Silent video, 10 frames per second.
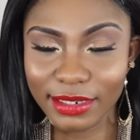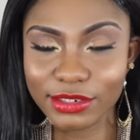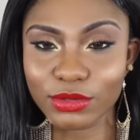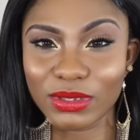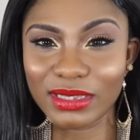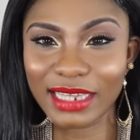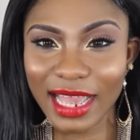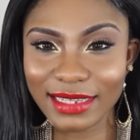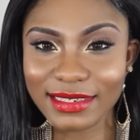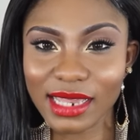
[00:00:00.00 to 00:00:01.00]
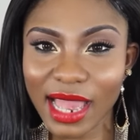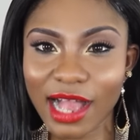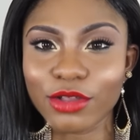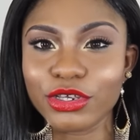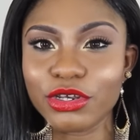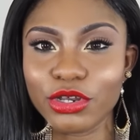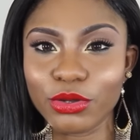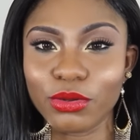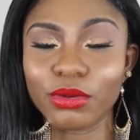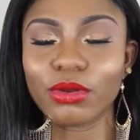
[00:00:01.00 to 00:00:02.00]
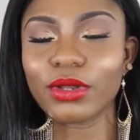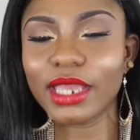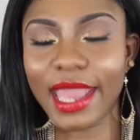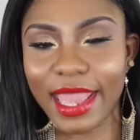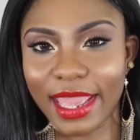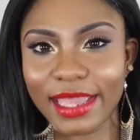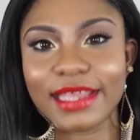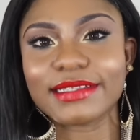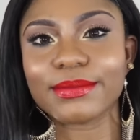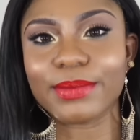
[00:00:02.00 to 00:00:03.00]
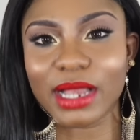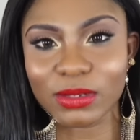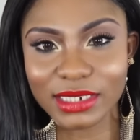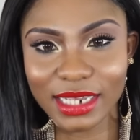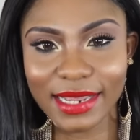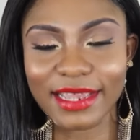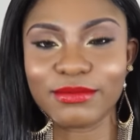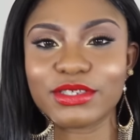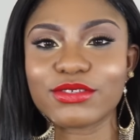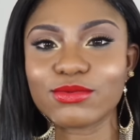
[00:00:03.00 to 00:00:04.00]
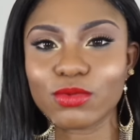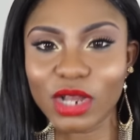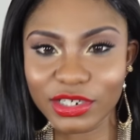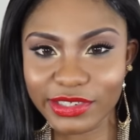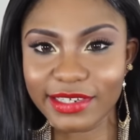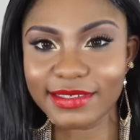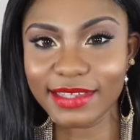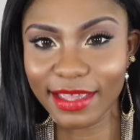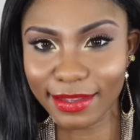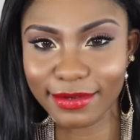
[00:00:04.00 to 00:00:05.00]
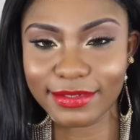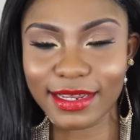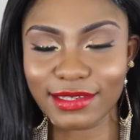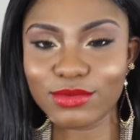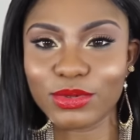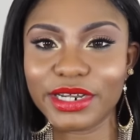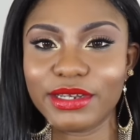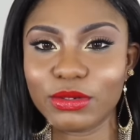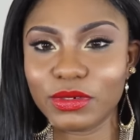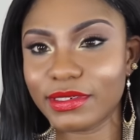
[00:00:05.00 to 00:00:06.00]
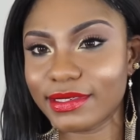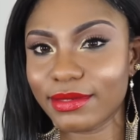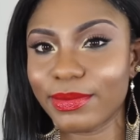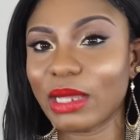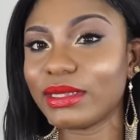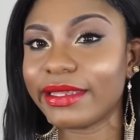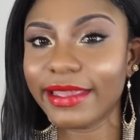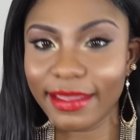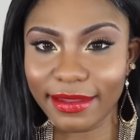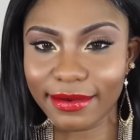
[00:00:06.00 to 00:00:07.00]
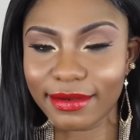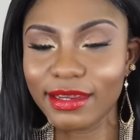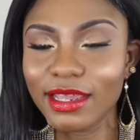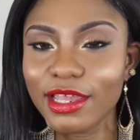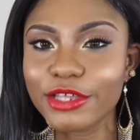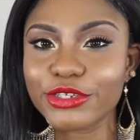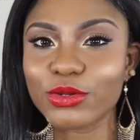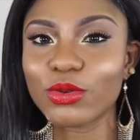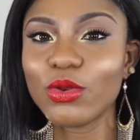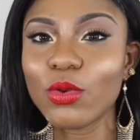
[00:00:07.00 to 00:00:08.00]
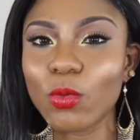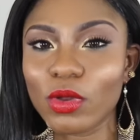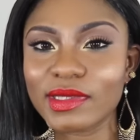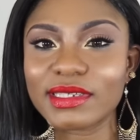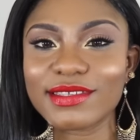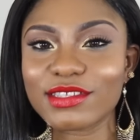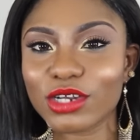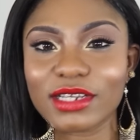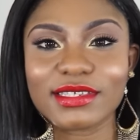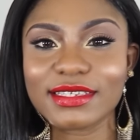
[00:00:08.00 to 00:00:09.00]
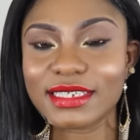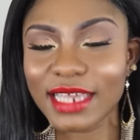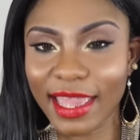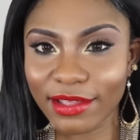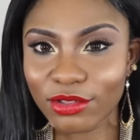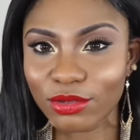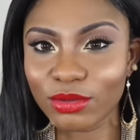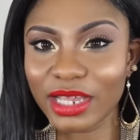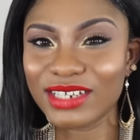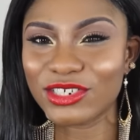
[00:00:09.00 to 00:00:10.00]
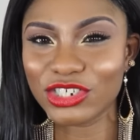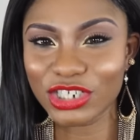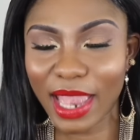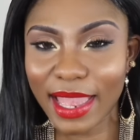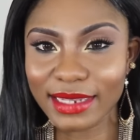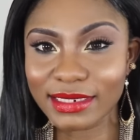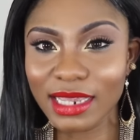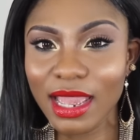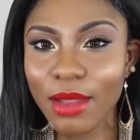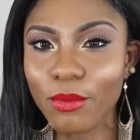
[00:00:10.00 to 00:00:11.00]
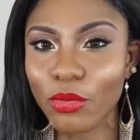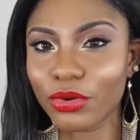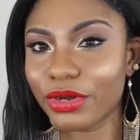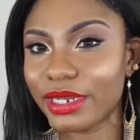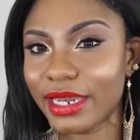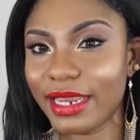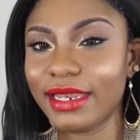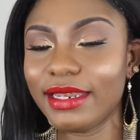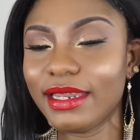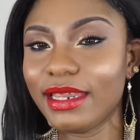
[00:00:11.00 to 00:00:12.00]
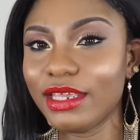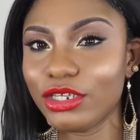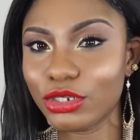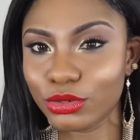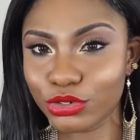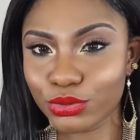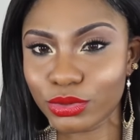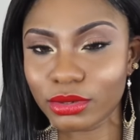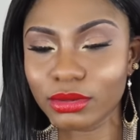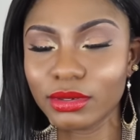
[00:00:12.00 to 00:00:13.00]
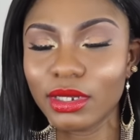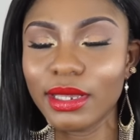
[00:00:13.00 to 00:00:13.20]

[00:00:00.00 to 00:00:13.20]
So that's how you know, okay, it's about time to wash this hair. That's what I noticed about the hair. So once it starts to tangle and shed more than usual,